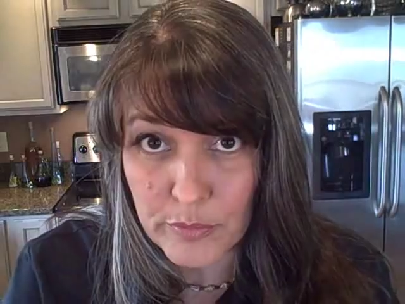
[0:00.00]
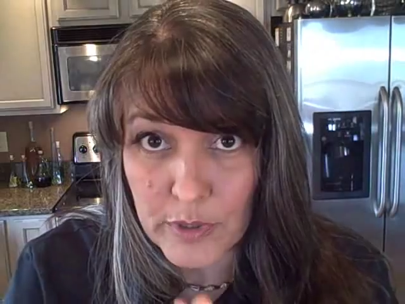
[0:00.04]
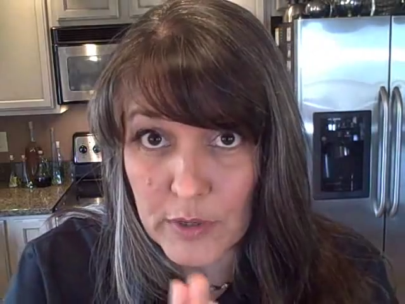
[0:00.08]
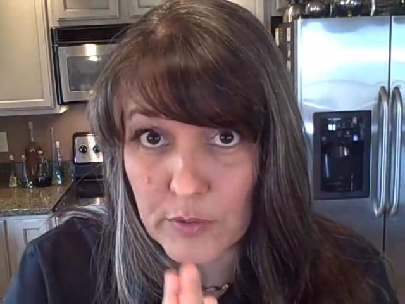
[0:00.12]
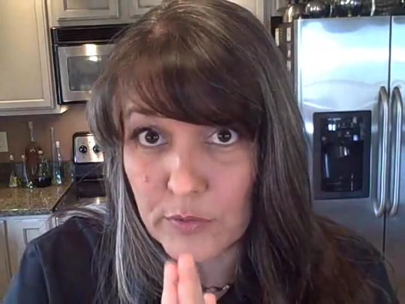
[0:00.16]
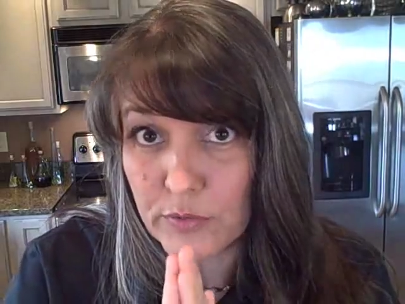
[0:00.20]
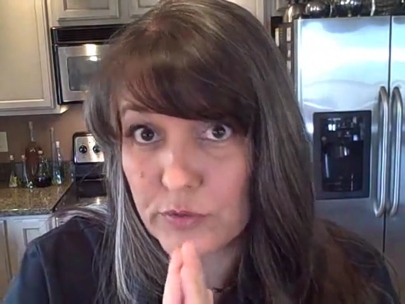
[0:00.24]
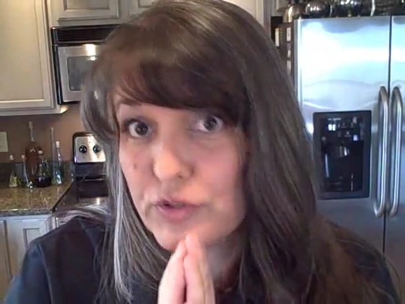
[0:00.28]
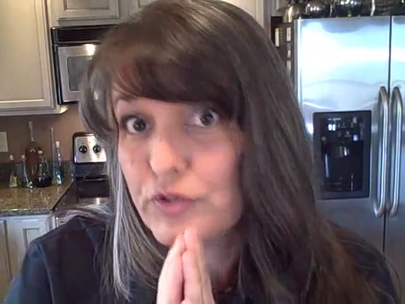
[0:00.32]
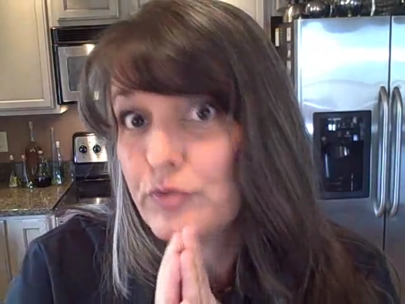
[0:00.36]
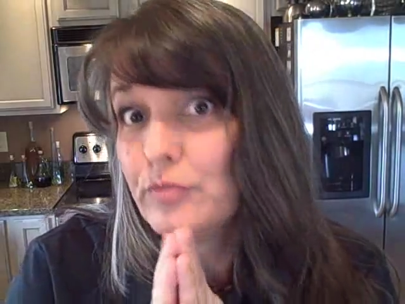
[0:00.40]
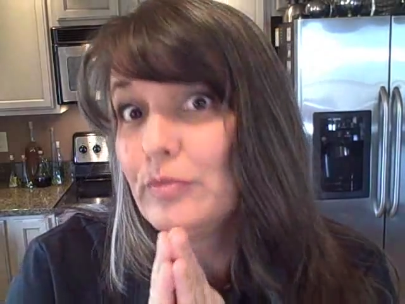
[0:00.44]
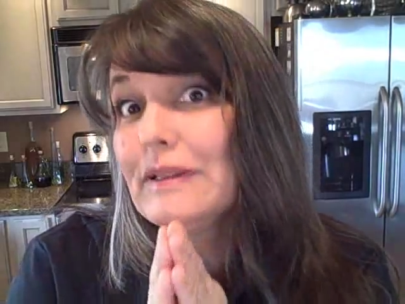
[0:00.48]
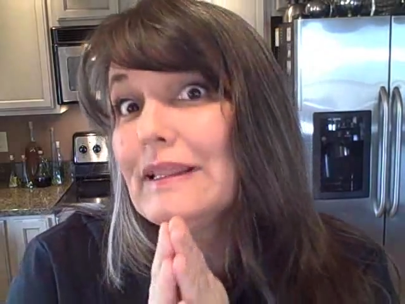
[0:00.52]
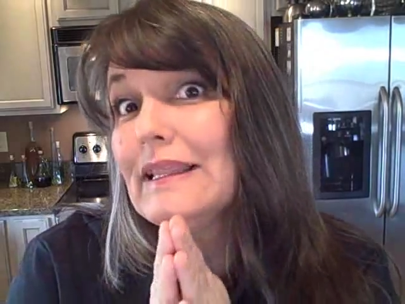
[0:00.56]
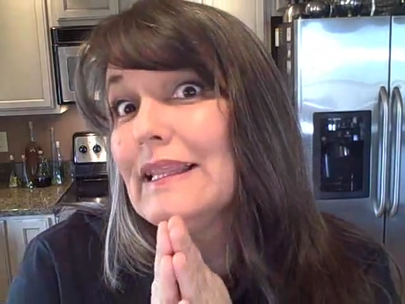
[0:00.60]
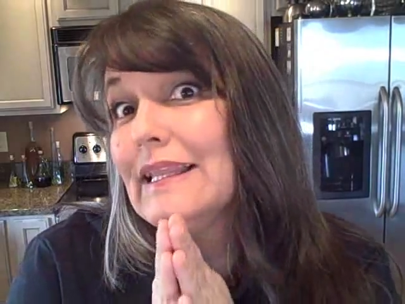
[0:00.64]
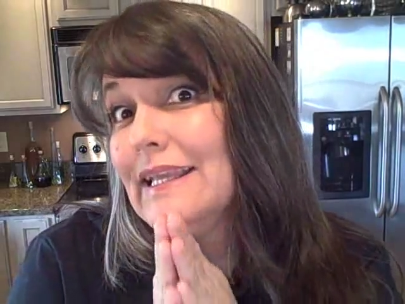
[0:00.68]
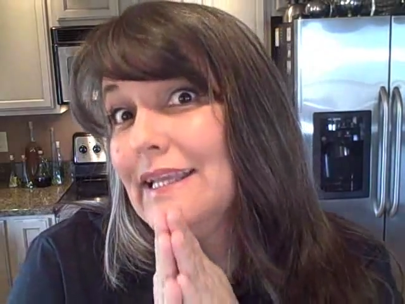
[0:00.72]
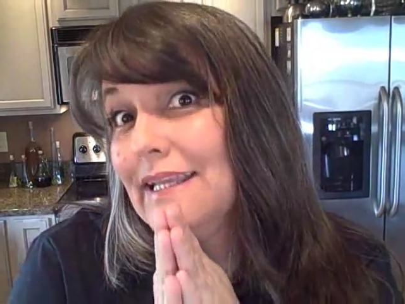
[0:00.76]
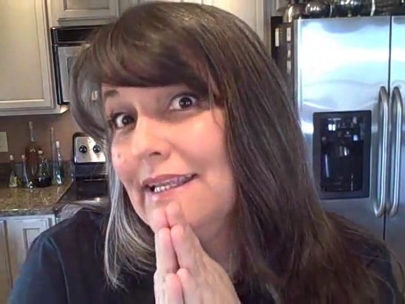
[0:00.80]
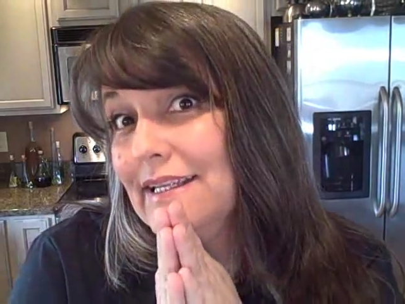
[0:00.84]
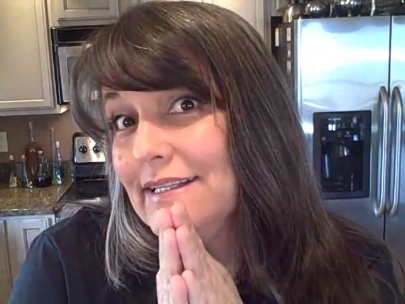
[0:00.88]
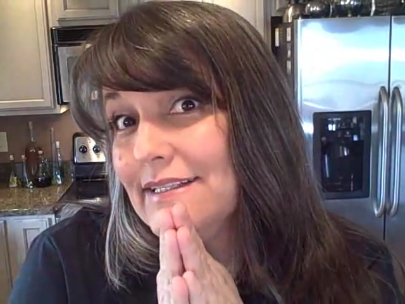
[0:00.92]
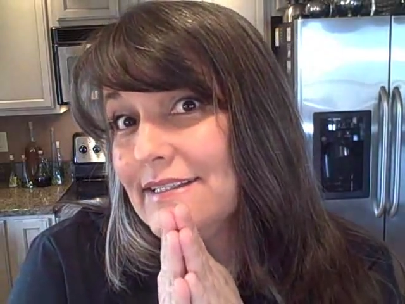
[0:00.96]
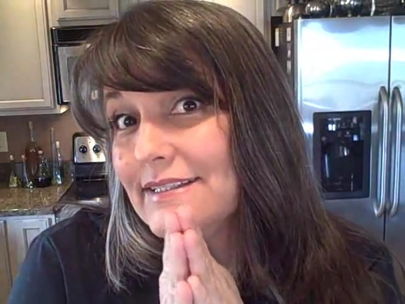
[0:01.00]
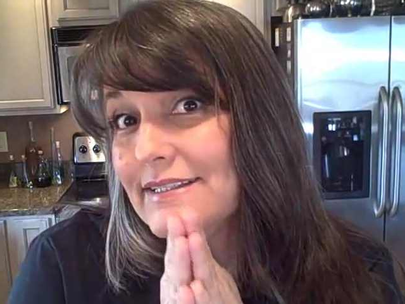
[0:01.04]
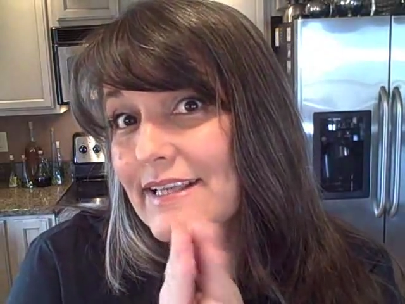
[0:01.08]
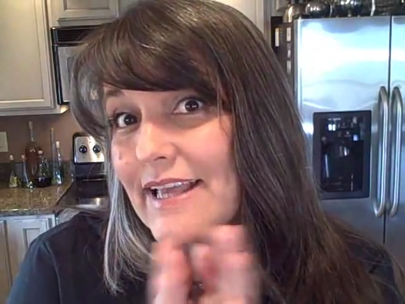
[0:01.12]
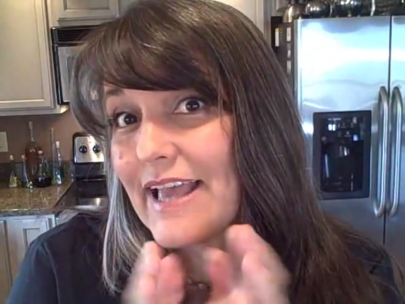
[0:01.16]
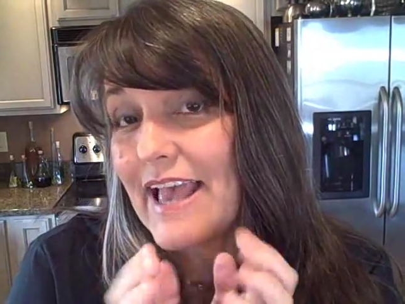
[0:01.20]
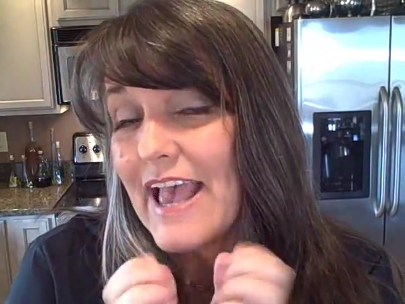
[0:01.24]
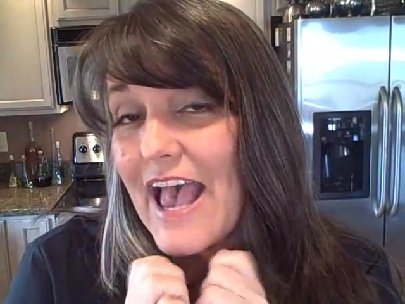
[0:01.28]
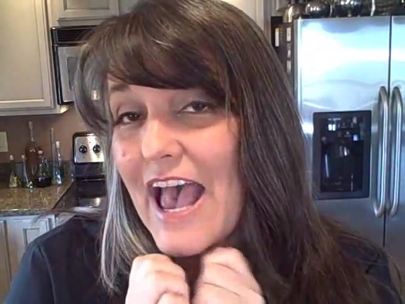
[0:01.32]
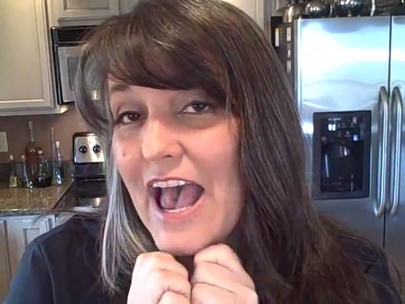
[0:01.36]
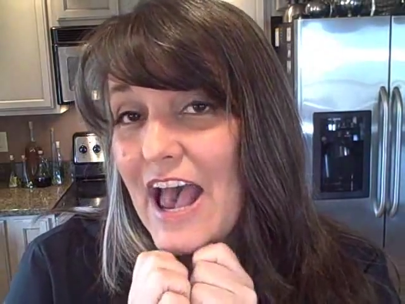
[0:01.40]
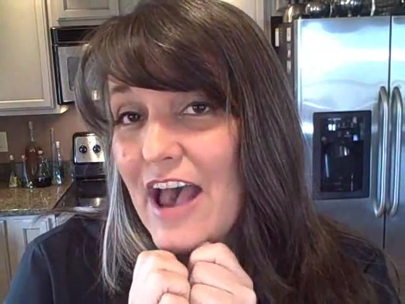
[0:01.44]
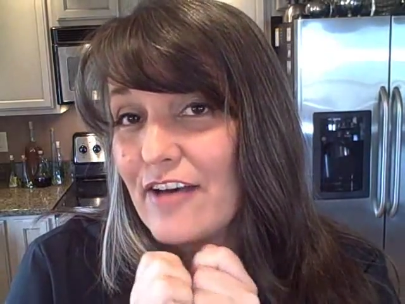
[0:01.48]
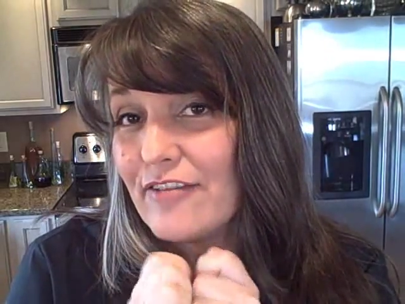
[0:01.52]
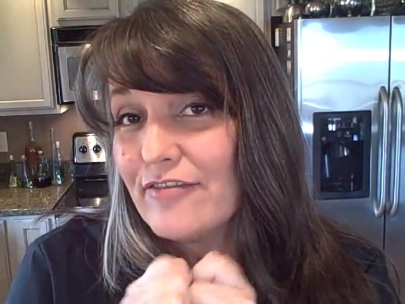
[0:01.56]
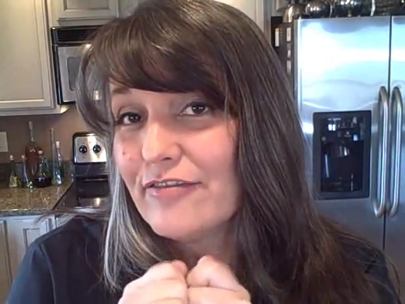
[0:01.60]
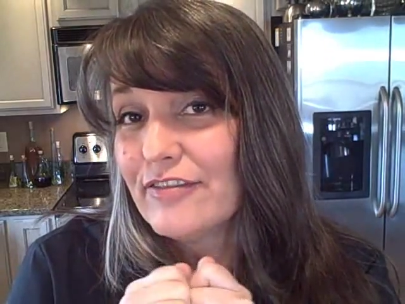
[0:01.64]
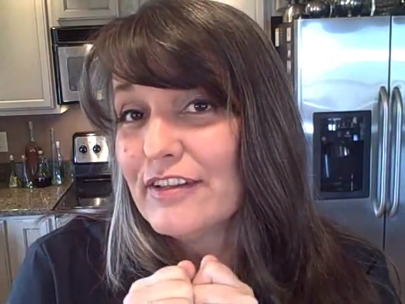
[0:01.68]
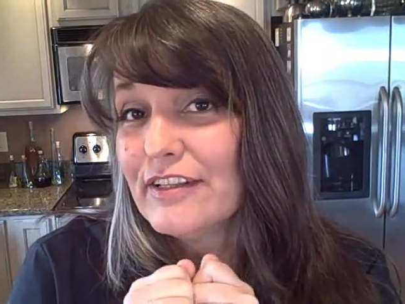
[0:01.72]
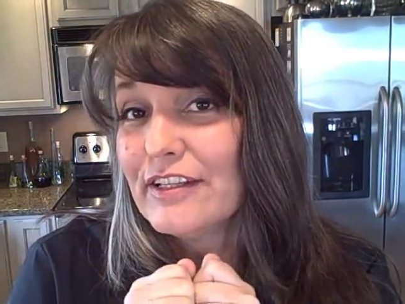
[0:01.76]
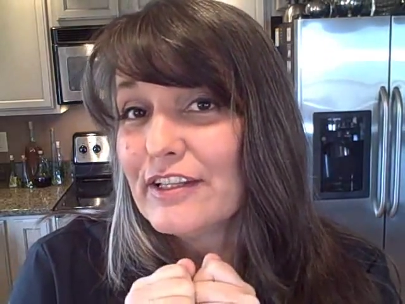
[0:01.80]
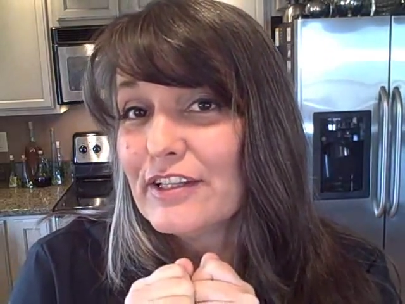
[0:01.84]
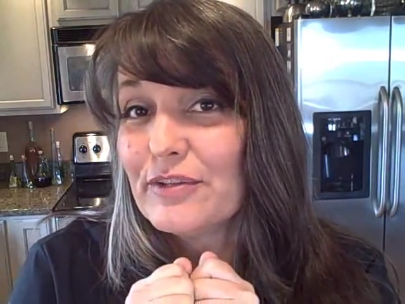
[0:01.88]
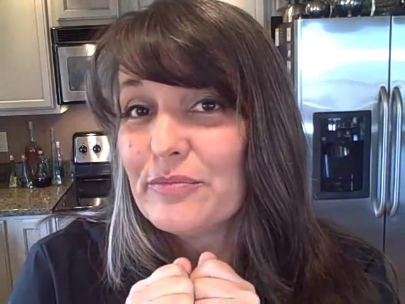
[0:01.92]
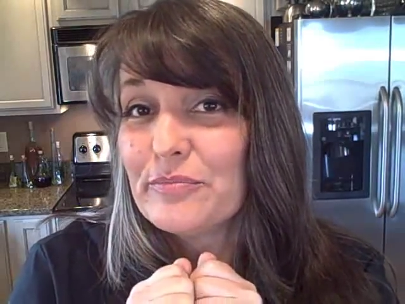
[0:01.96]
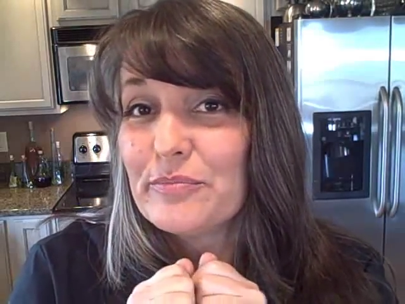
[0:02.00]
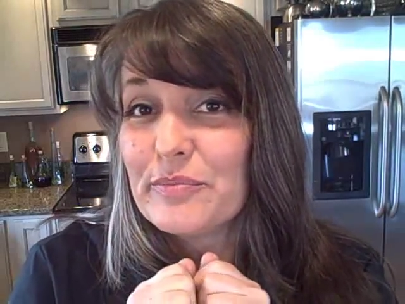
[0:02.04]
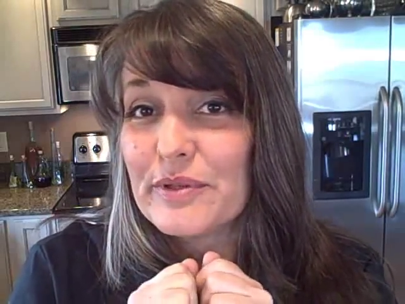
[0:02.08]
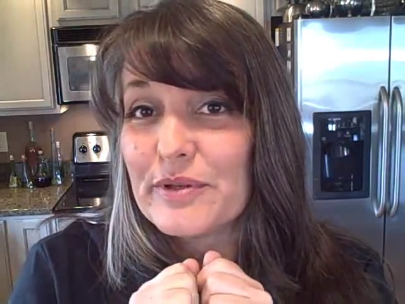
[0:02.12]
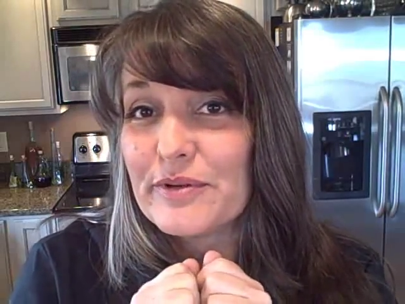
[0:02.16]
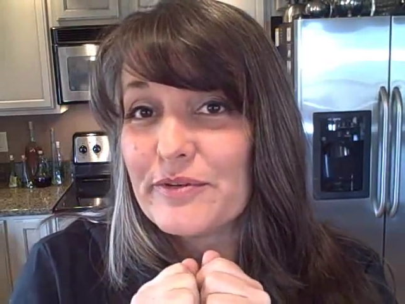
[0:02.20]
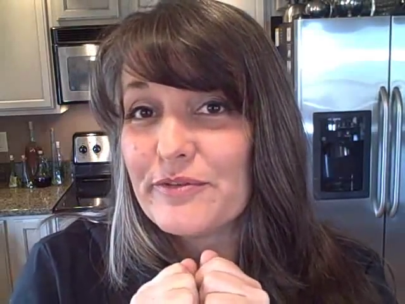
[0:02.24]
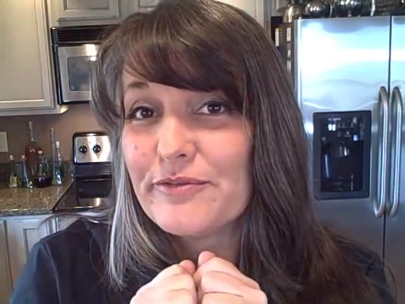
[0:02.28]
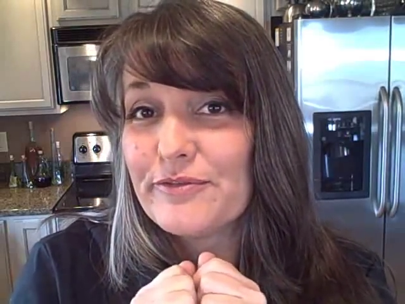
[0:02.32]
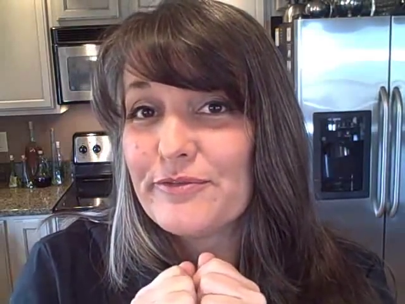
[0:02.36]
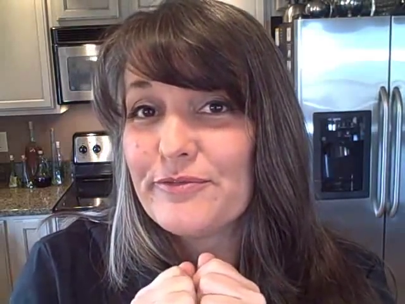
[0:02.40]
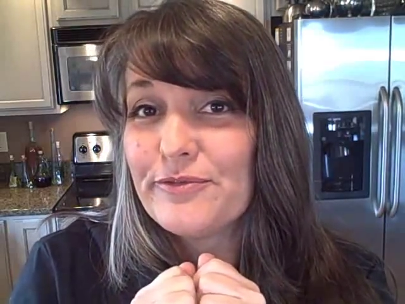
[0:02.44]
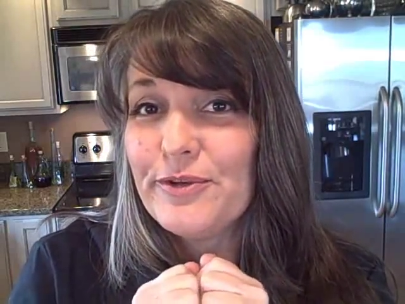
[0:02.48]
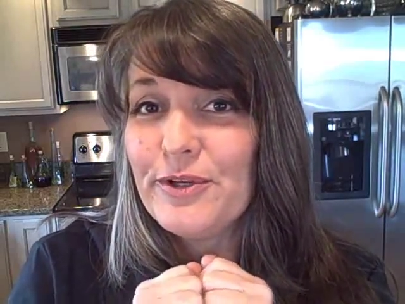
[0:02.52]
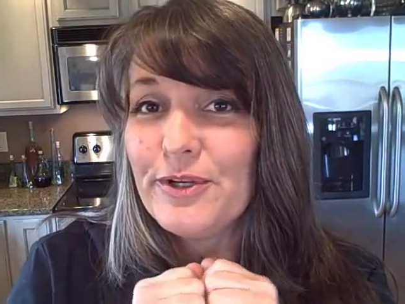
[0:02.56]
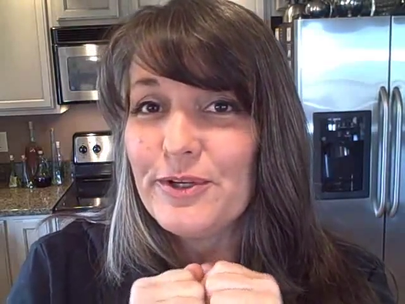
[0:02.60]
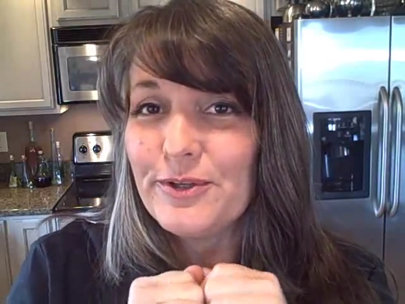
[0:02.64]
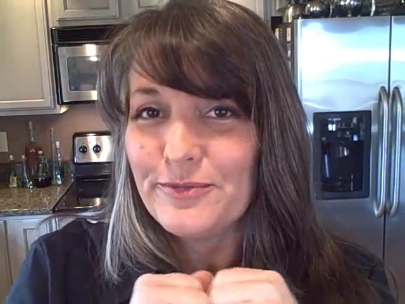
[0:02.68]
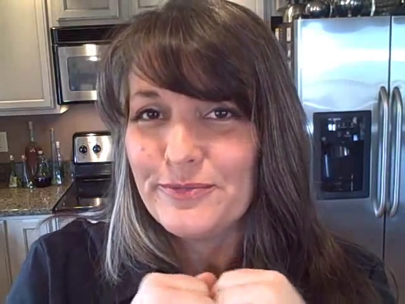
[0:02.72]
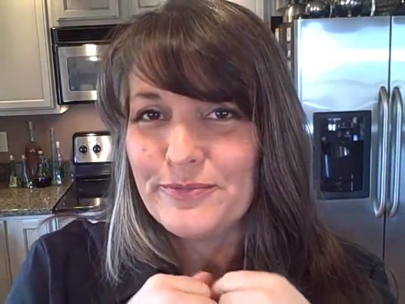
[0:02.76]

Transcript: but would you please have a little bit of